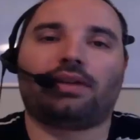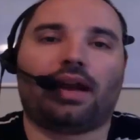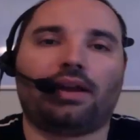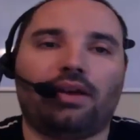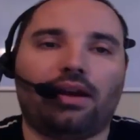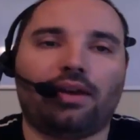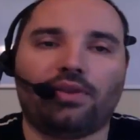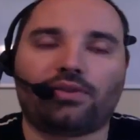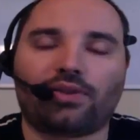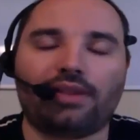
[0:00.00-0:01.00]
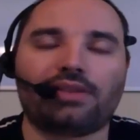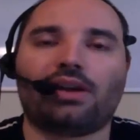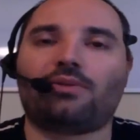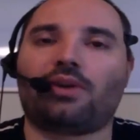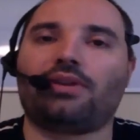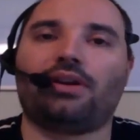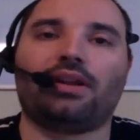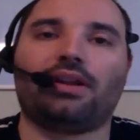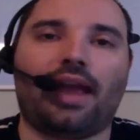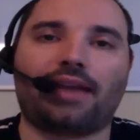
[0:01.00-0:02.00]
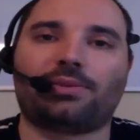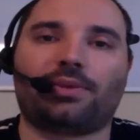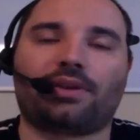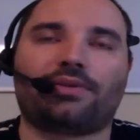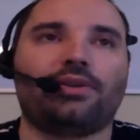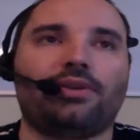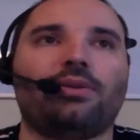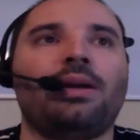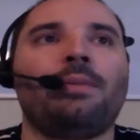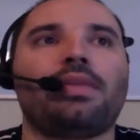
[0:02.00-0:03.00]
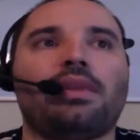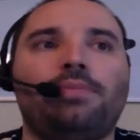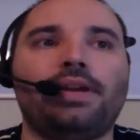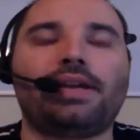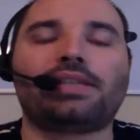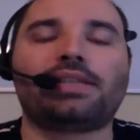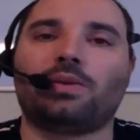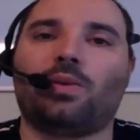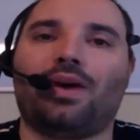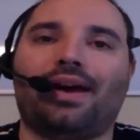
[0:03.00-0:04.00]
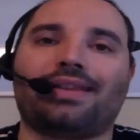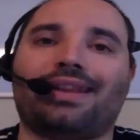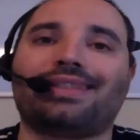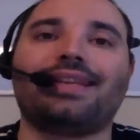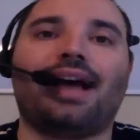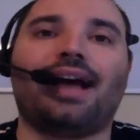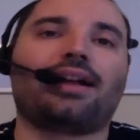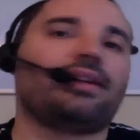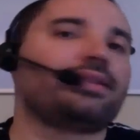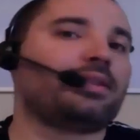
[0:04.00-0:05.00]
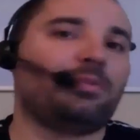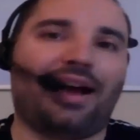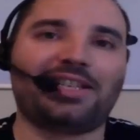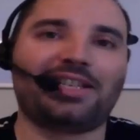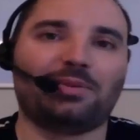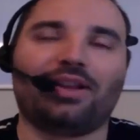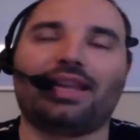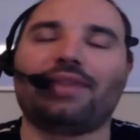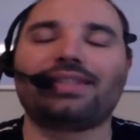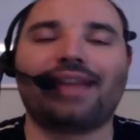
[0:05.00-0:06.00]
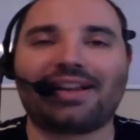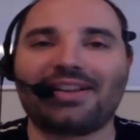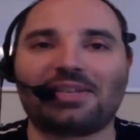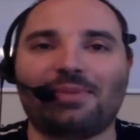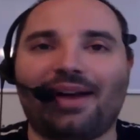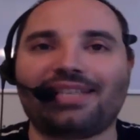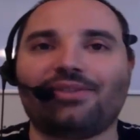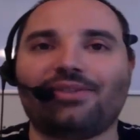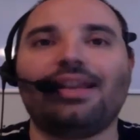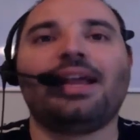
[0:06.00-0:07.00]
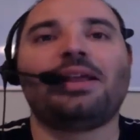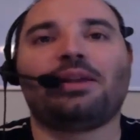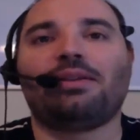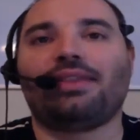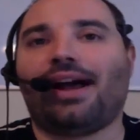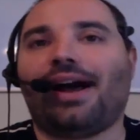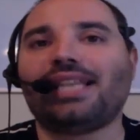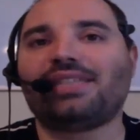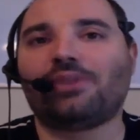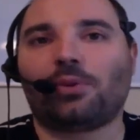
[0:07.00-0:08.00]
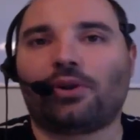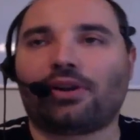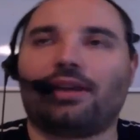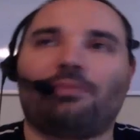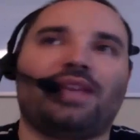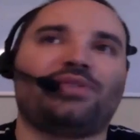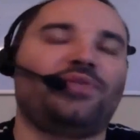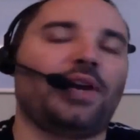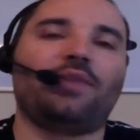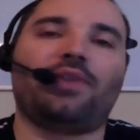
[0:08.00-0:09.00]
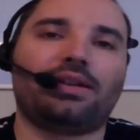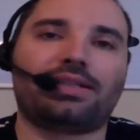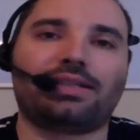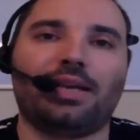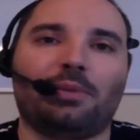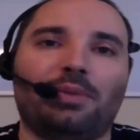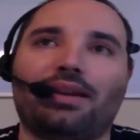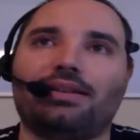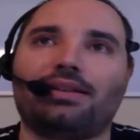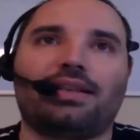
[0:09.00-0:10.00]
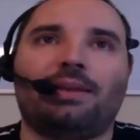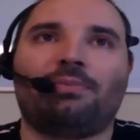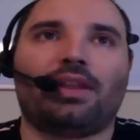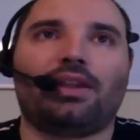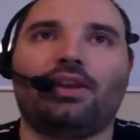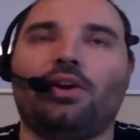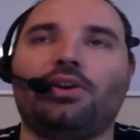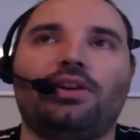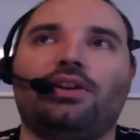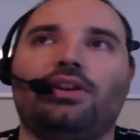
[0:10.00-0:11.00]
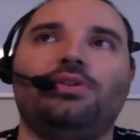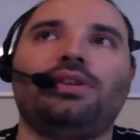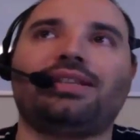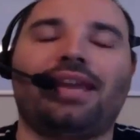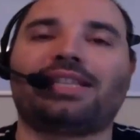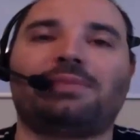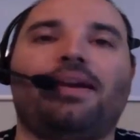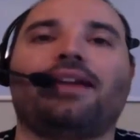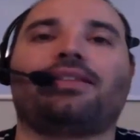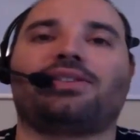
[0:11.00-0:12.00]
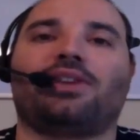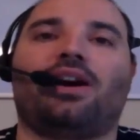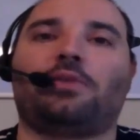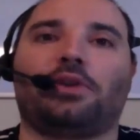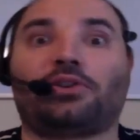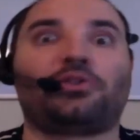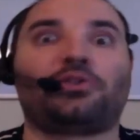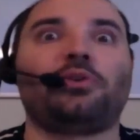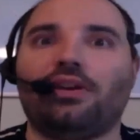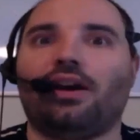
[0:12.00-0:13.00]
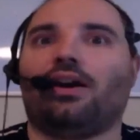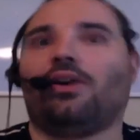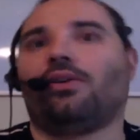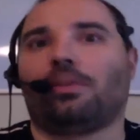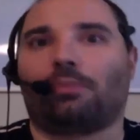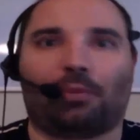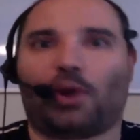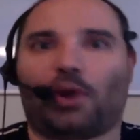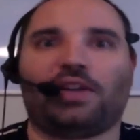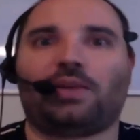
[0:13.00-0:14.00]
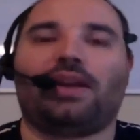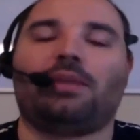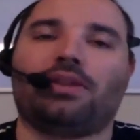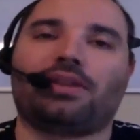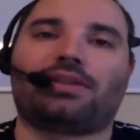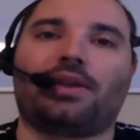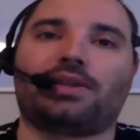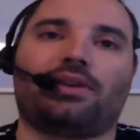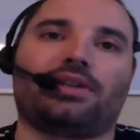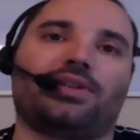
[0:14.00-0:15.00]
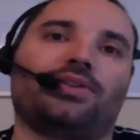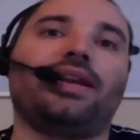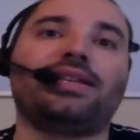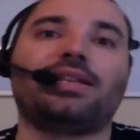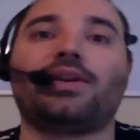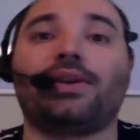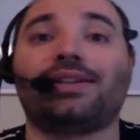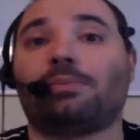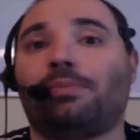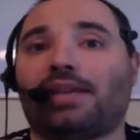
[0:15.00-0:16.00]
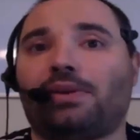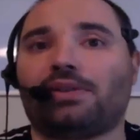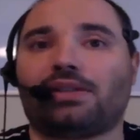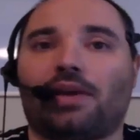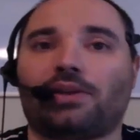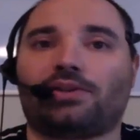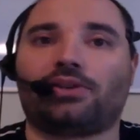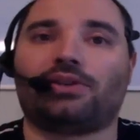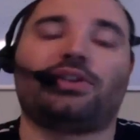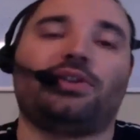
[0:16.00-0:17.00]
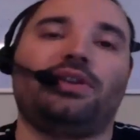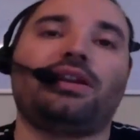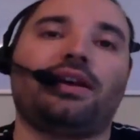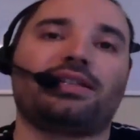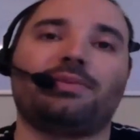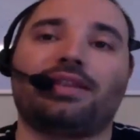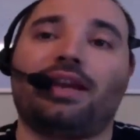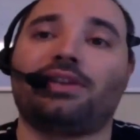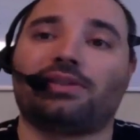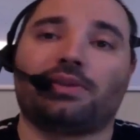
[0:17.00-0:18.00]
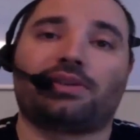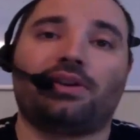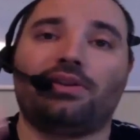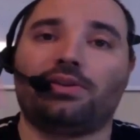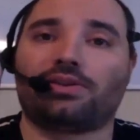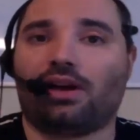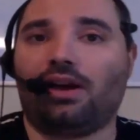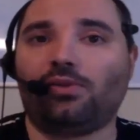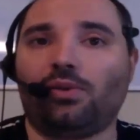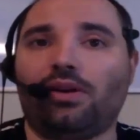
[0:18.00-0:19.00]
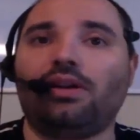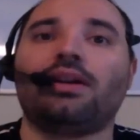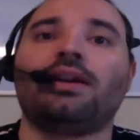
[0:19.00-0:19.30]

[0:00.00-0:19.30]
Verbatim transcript: and, I, and if you've tried the software out there and it hasn't worked for you, the biggest reason why is that it's not customizable. And if it's not customizable, the, the odds of it working is very, very slim because, you know, you just can't expect the software to truly know the, the perfect way to build a silo structure. There is, there is the best way to use a silo structure. So you need customization. So it's good to use software